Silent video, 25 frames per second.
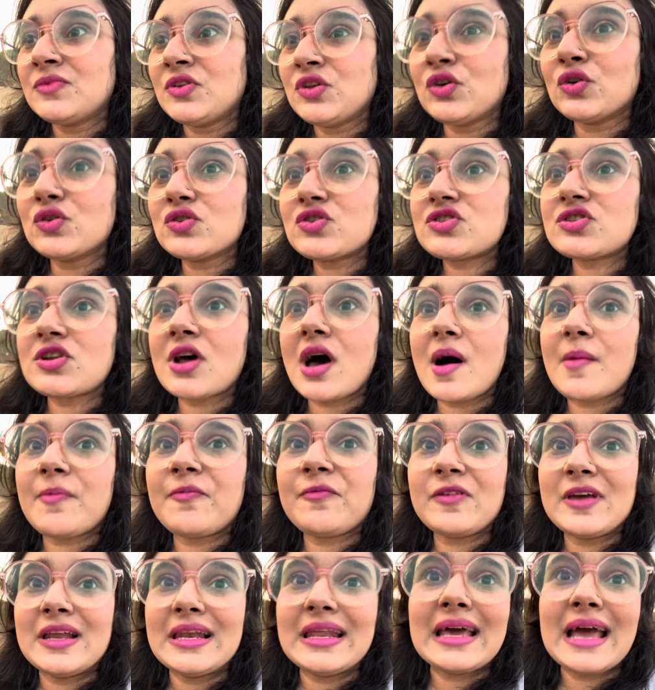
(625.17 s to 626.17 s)
you stop
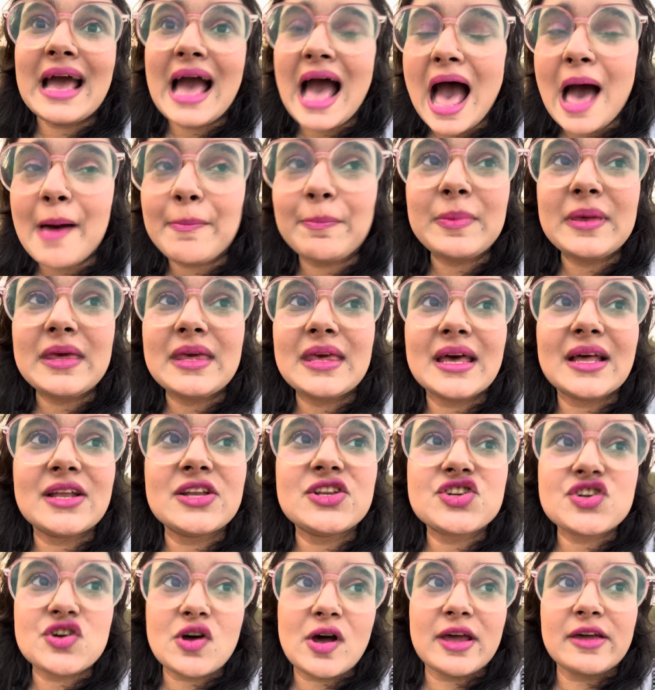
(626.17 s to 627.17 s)
feeling happy
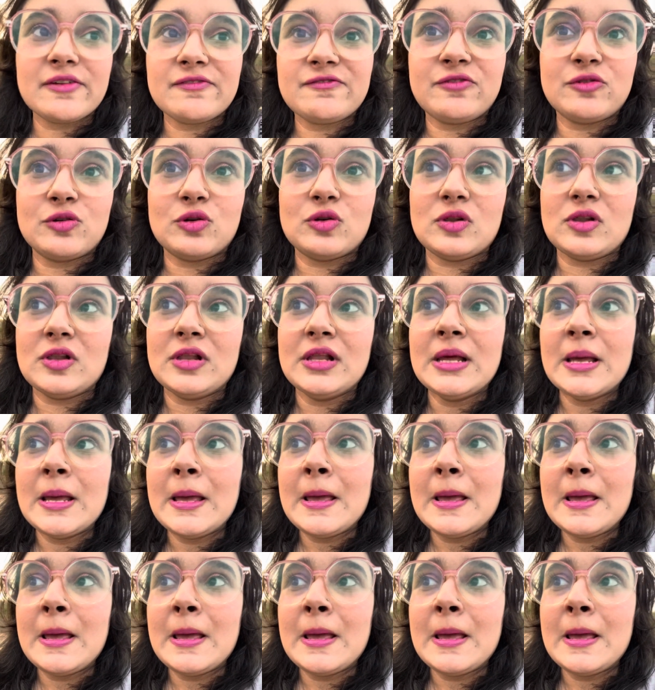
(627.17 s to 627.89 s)
and joyful